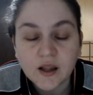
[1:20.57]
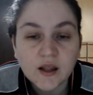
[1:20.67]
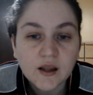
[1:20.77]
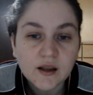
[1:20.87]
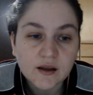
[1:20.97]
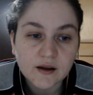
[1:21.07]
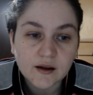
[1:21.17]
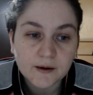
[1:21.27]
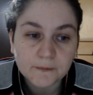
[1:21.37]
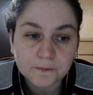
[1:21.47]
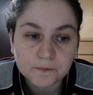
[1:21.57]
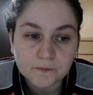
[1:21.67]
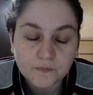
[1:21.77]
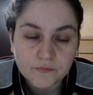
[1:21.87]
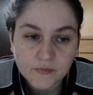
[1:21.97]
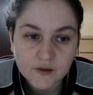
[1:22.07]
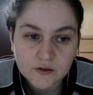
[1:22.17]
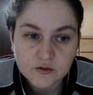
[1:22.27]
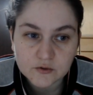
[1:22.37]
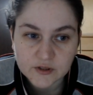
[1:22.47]
to
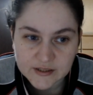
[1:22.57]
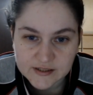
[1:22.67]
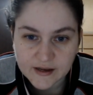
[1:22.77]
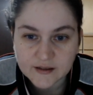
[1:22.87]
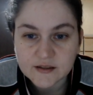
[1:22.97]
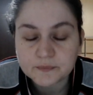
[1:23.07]
an extent.